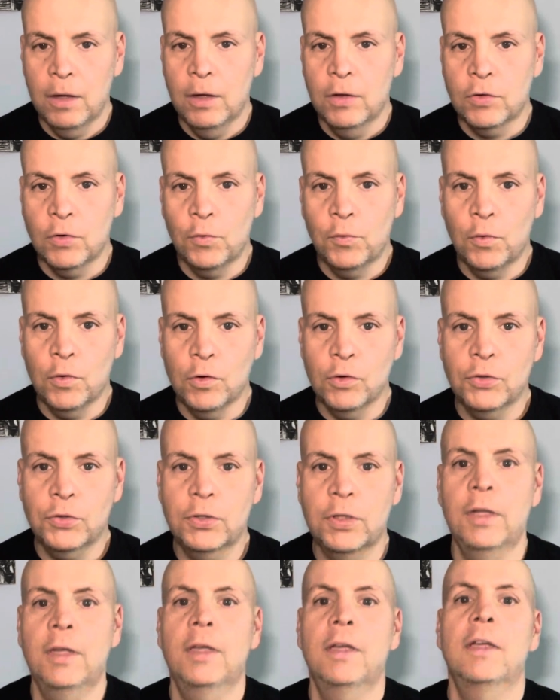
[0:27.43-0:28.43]
So
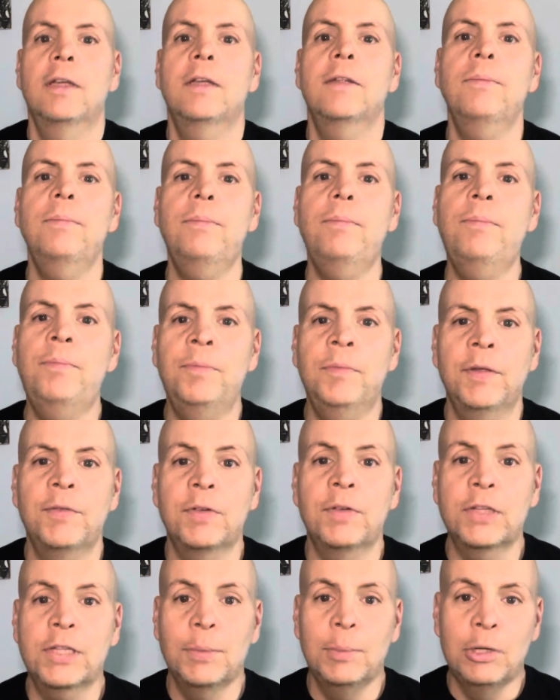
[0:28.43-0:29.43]
first, if I
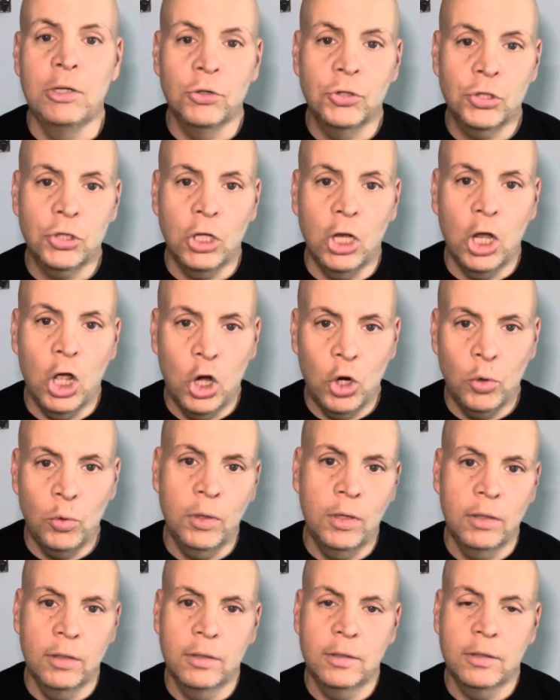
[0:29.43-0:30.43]
seem a little slow,
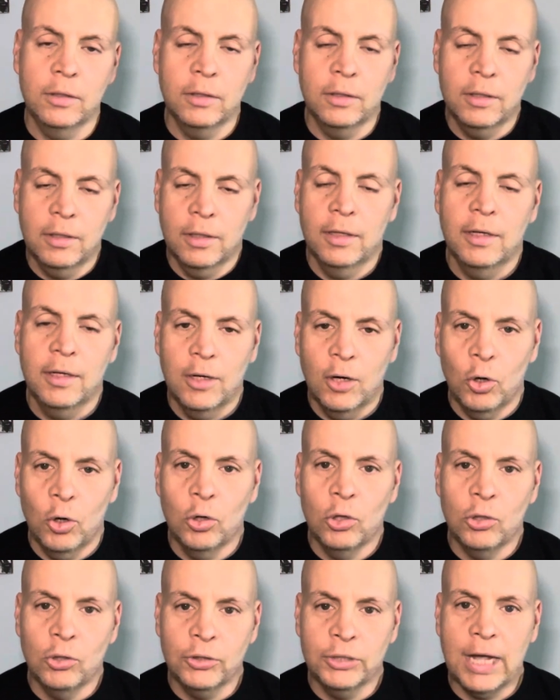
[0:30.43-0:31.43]
a
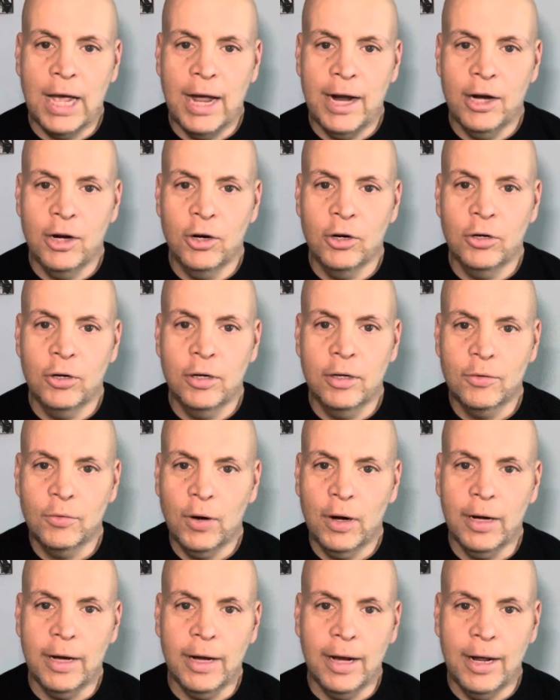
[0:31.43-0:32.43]
little tired
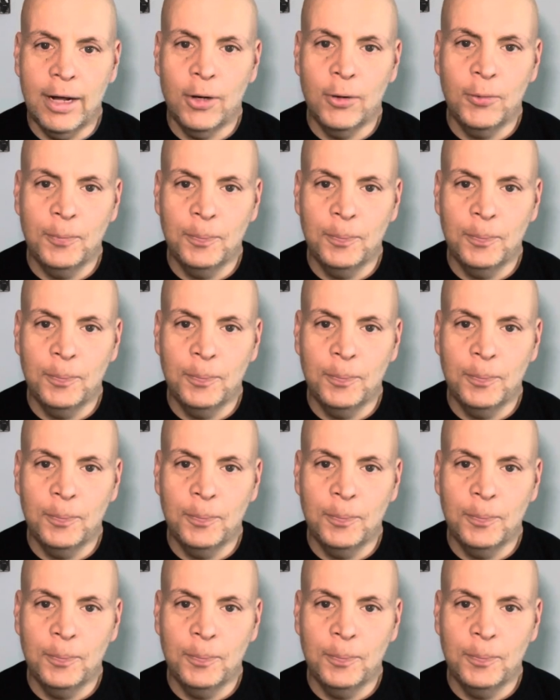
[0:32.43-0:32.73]
right now,